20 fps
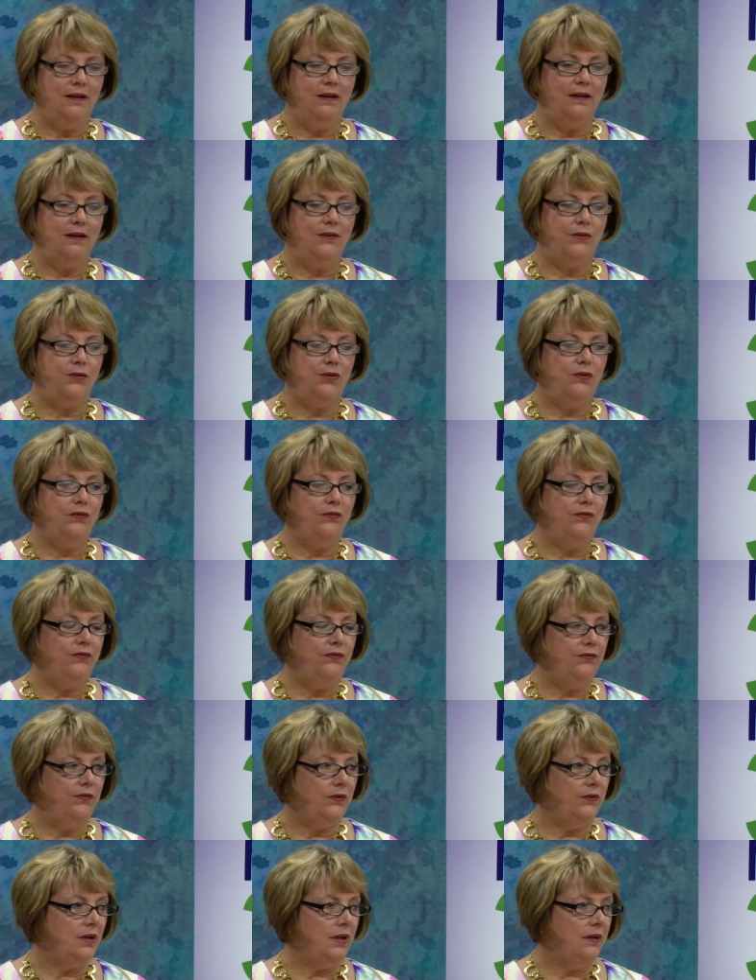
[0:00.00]
through
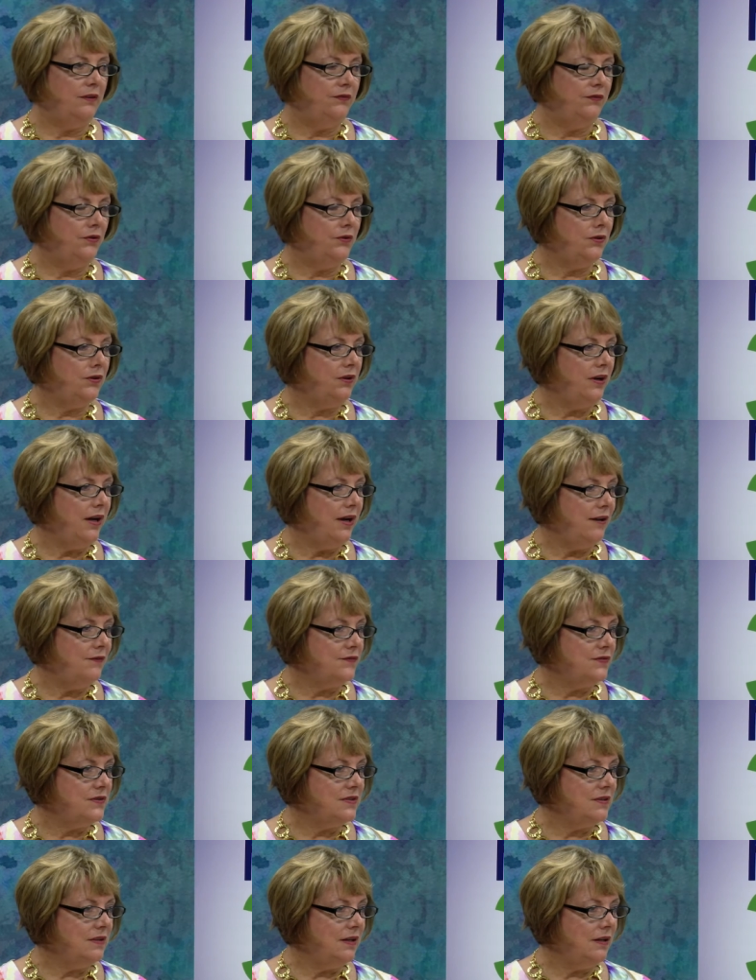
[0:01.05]
pho uh,
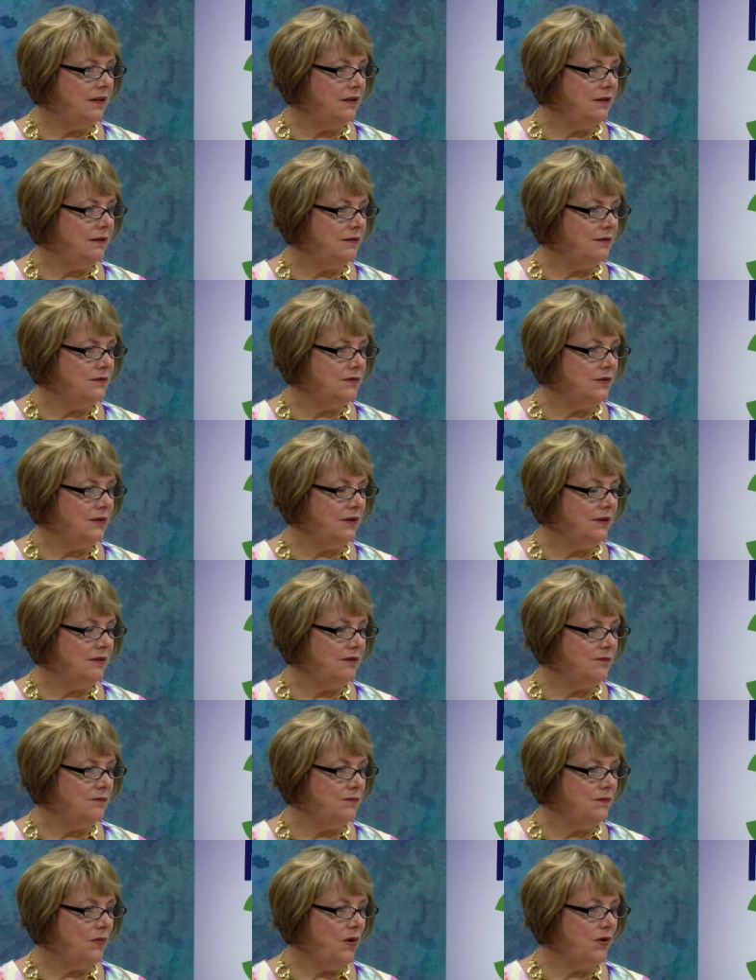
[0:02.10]
photographs and
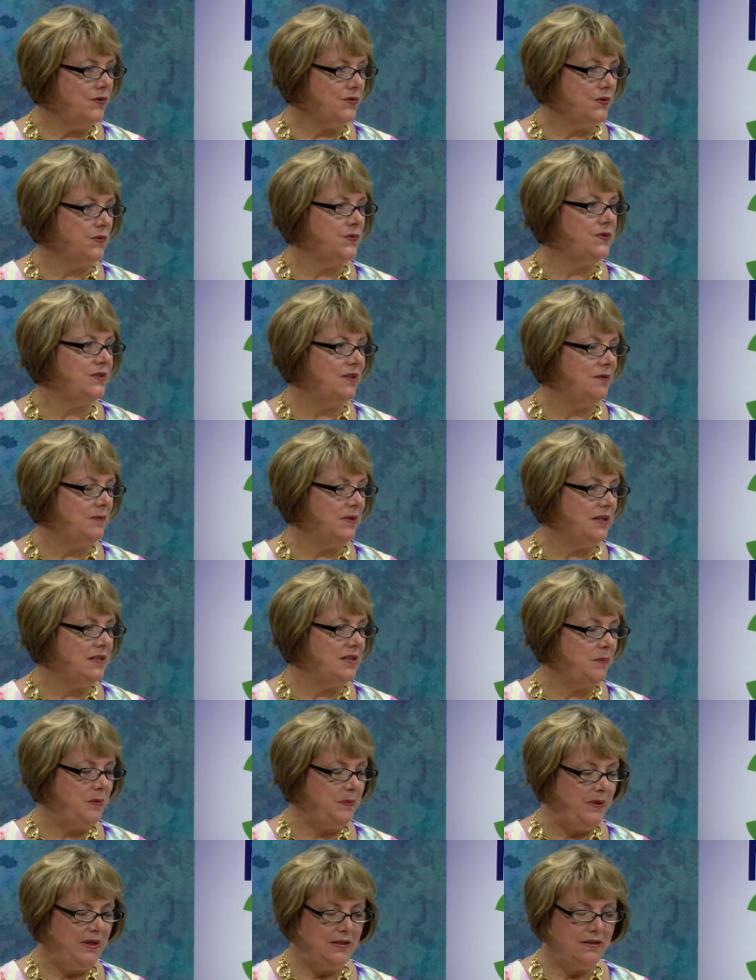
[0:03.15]
um, also some
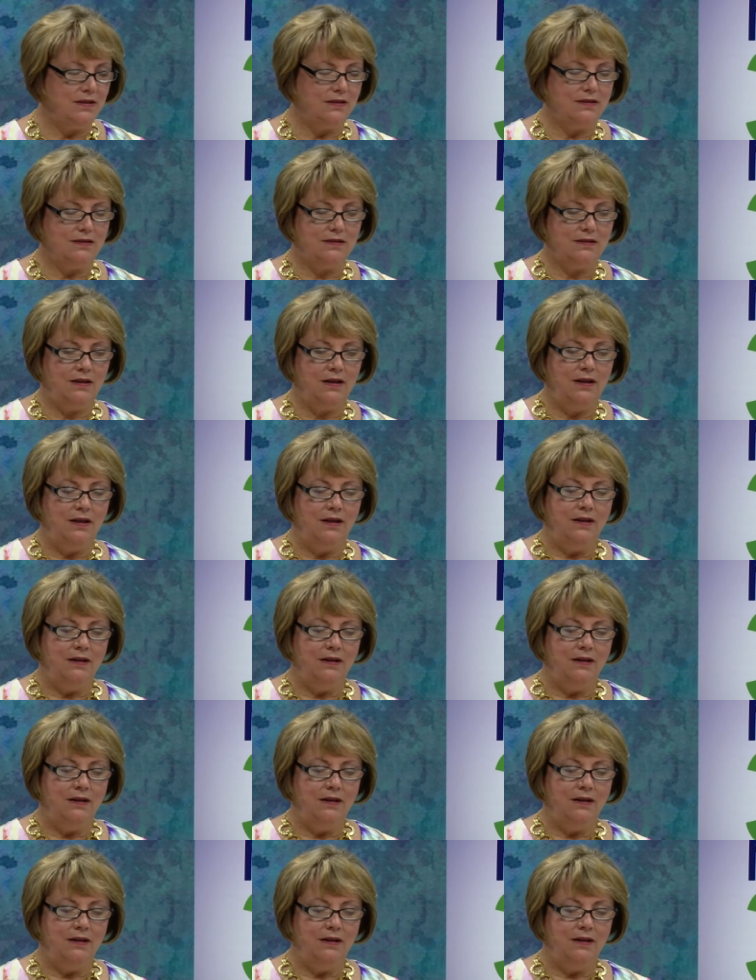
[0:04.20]
exhibit pieces.